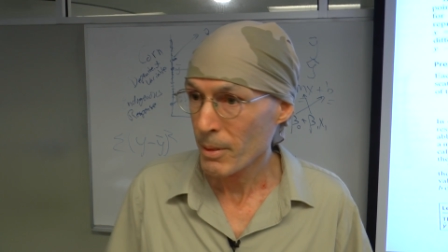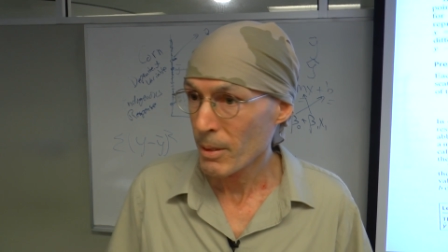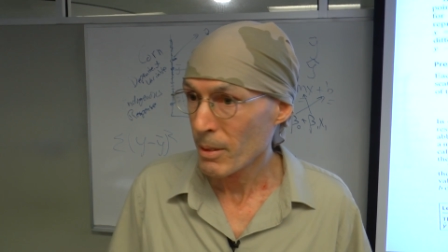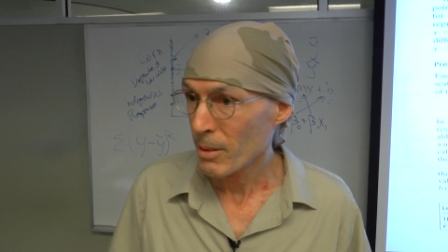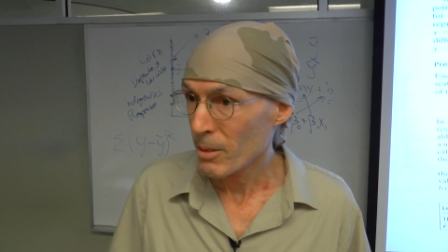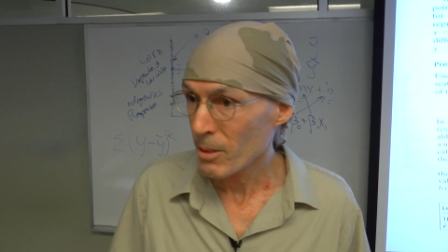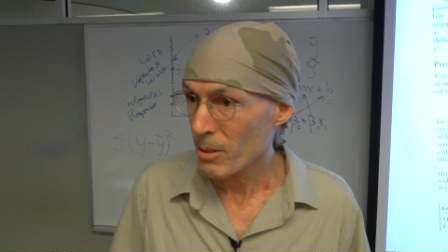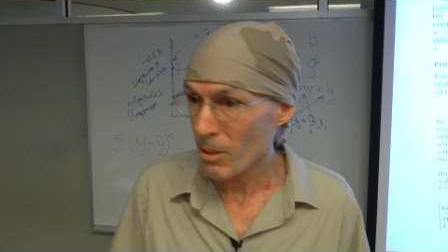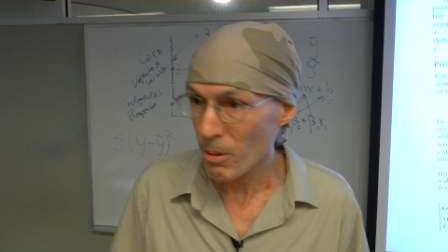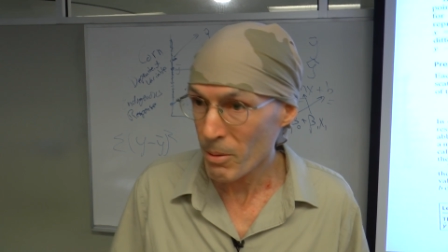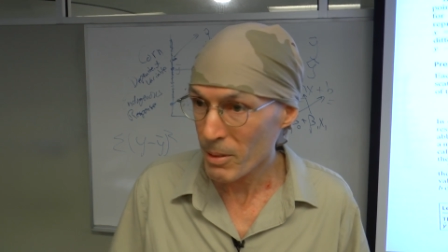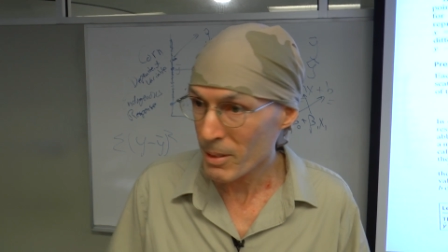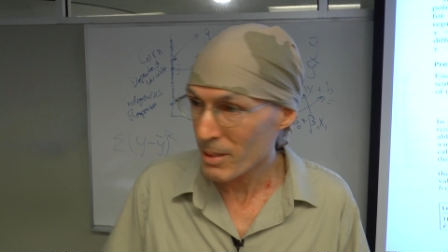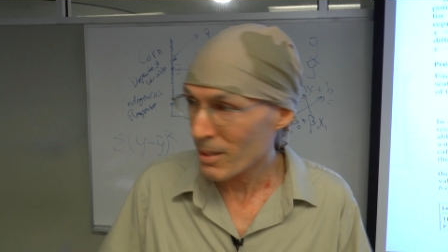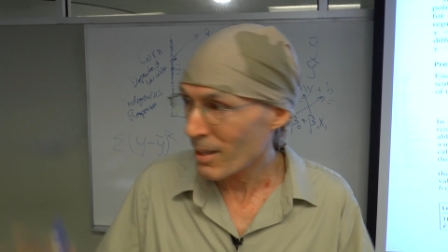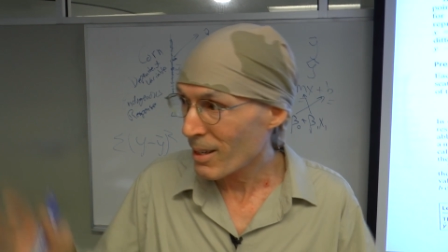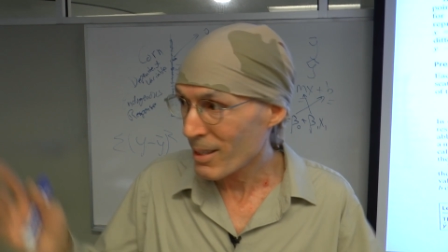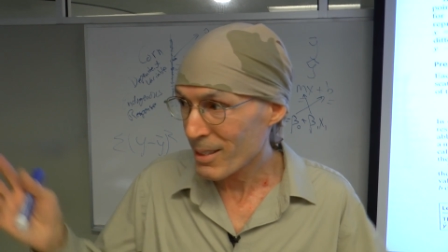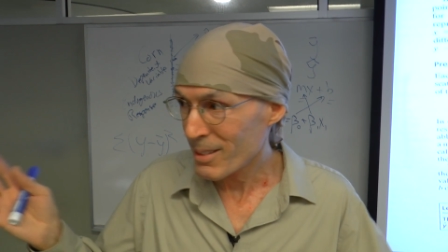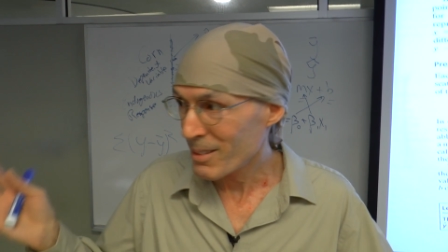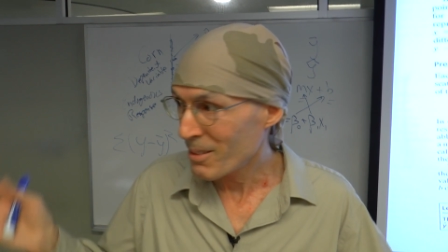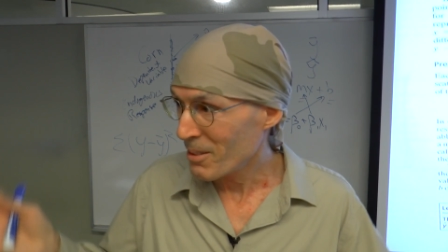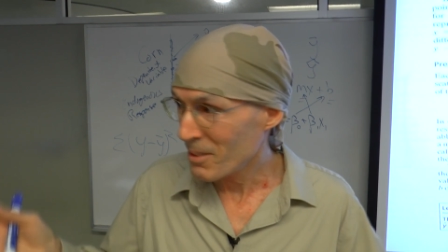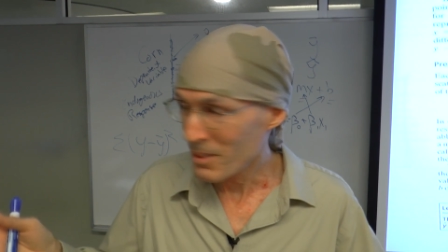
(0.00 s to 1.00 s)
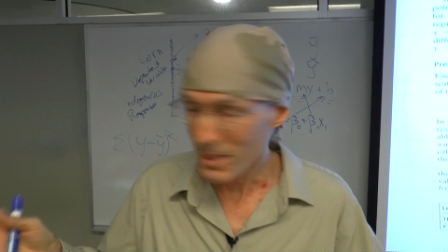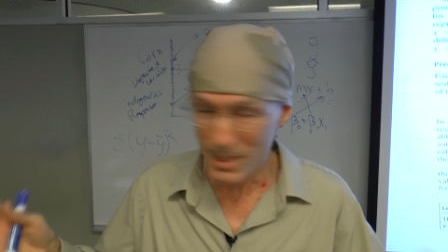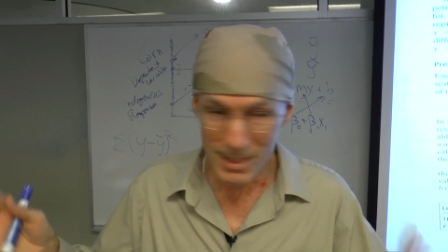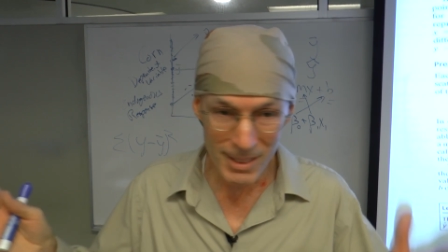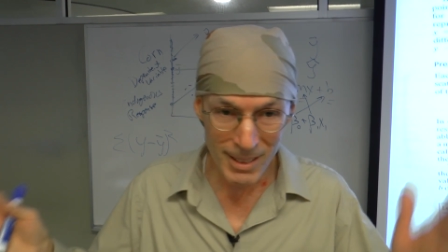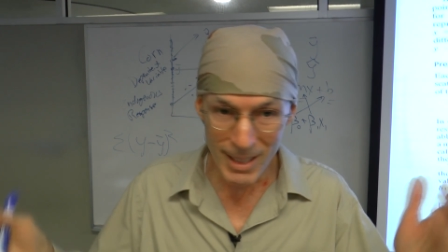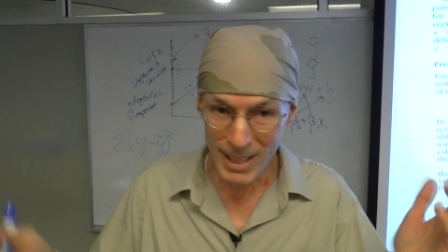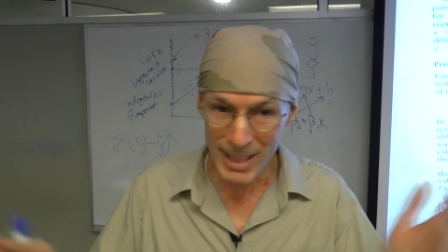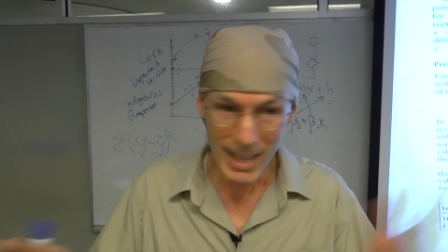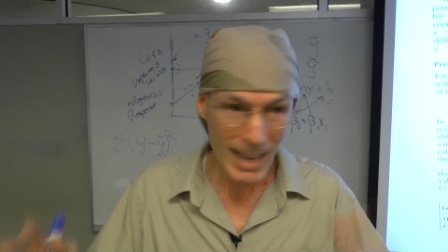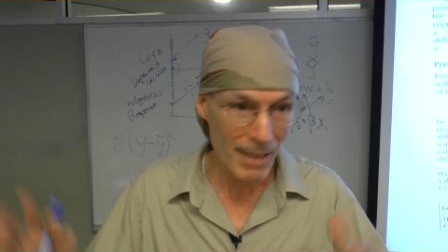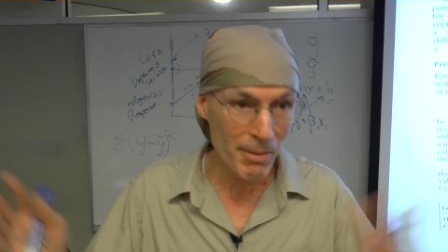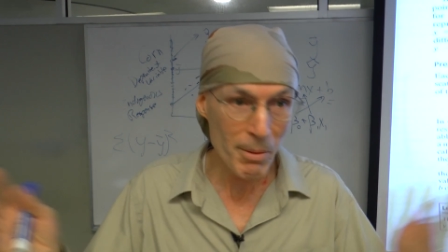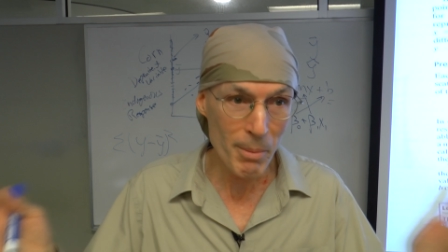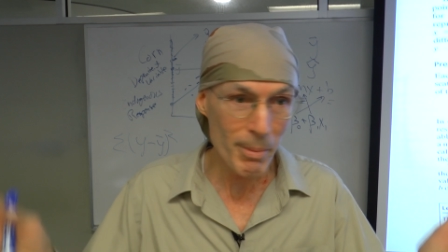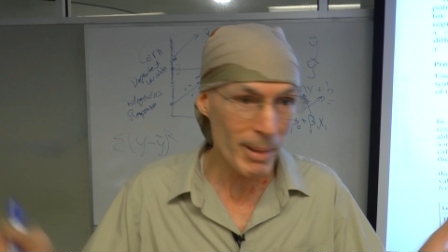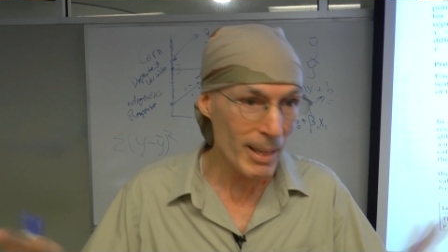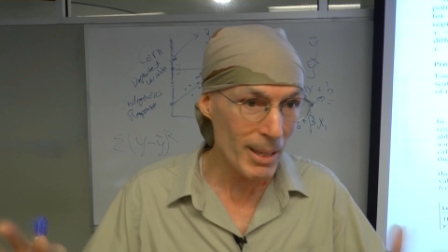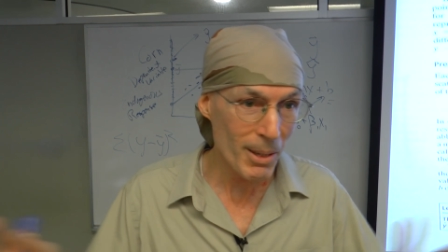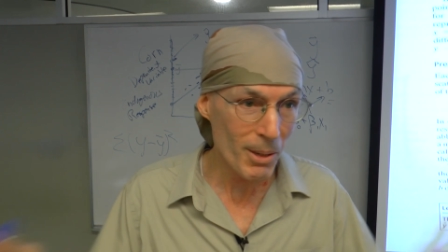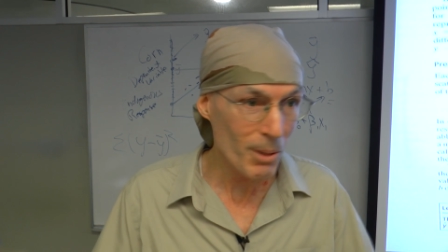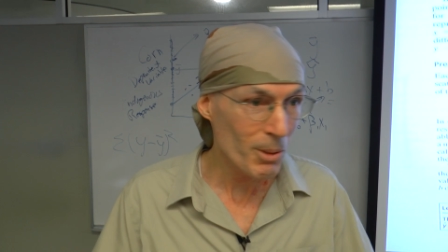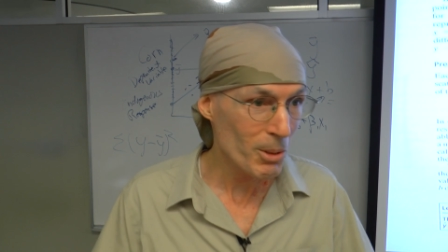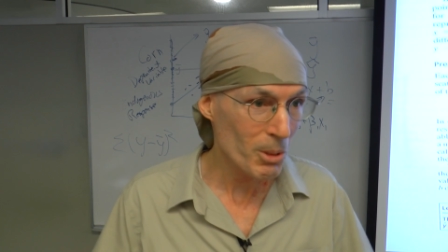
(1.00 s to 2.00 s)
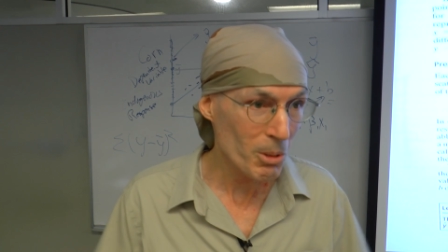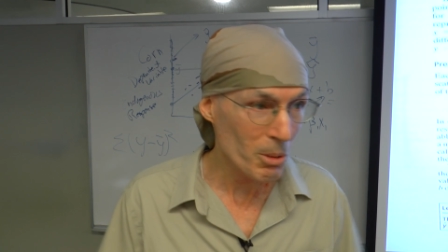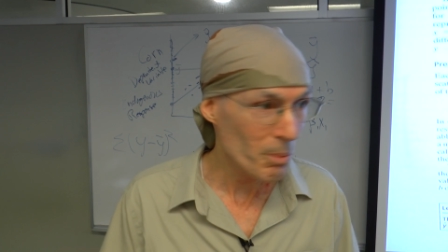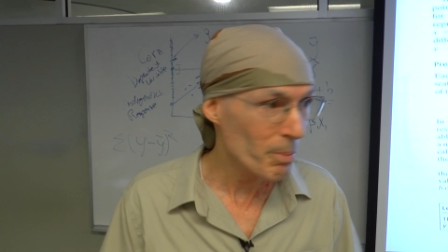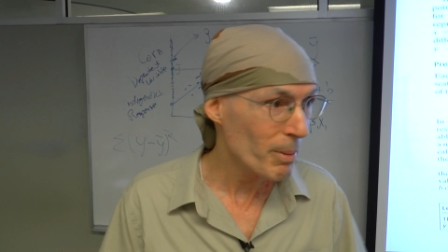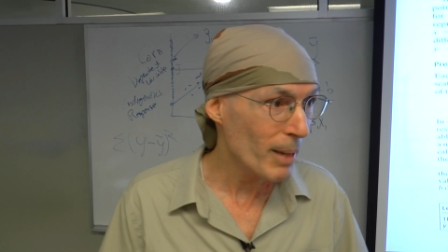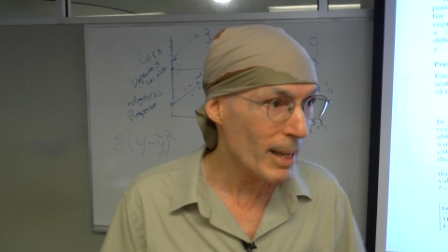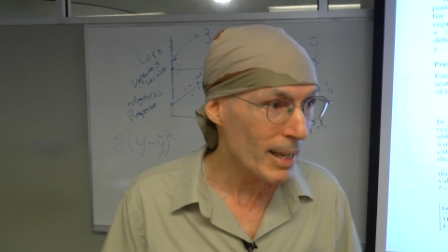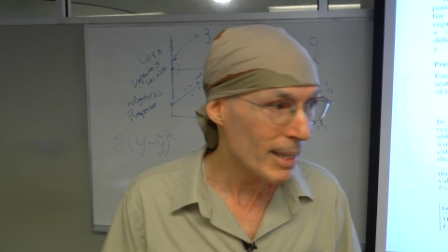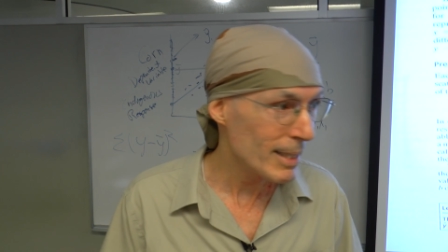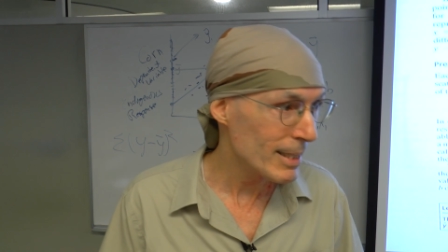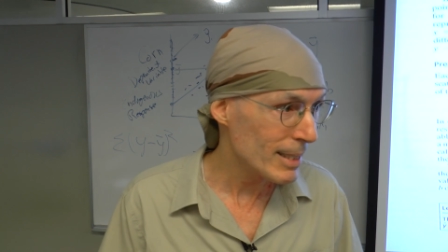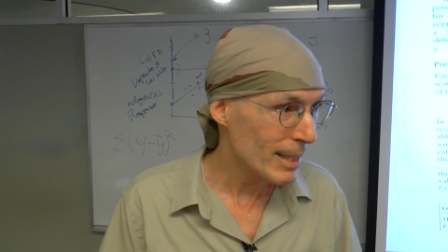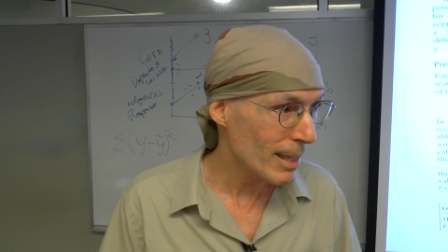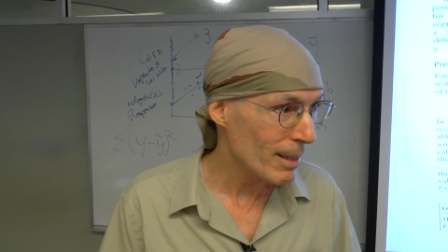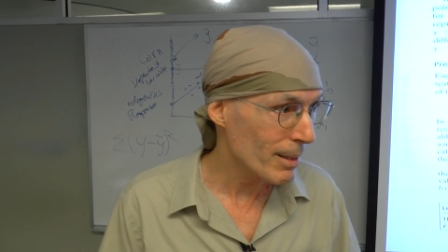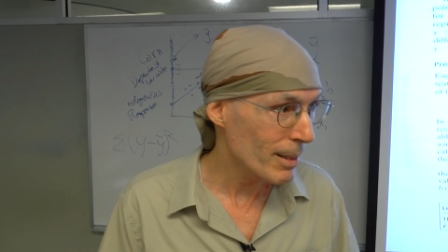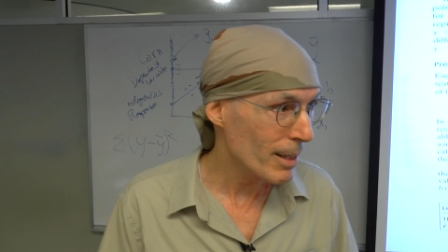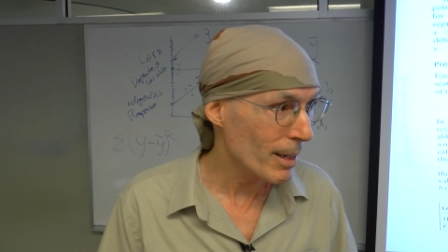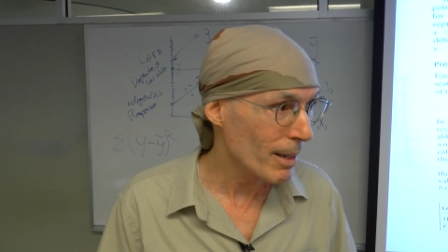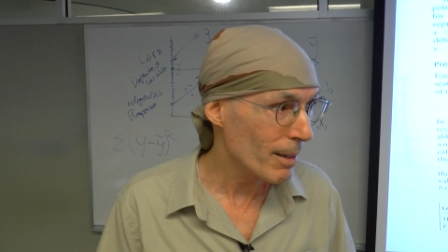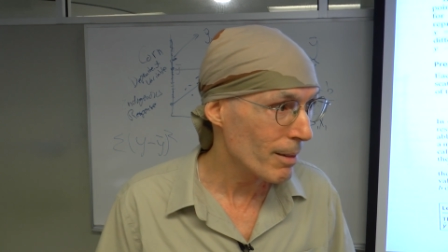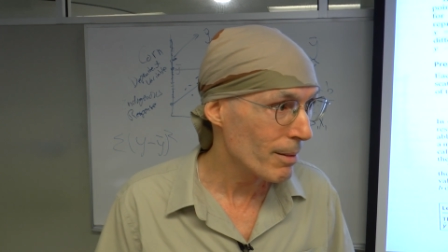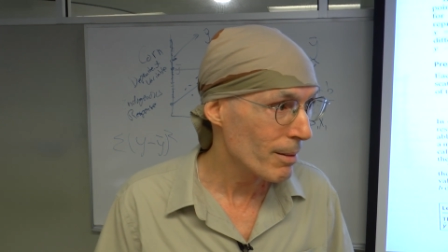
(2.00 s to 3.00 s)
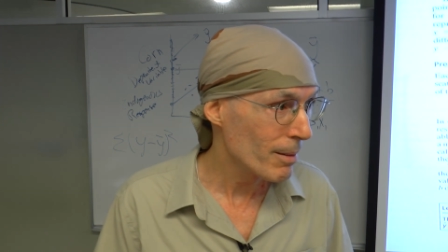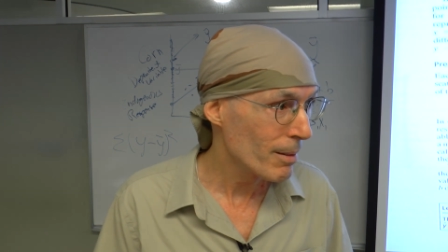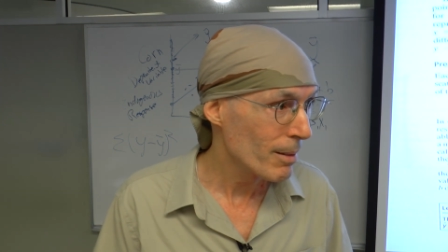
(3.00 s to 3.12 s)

So it's like, everybody knows there's planets out there.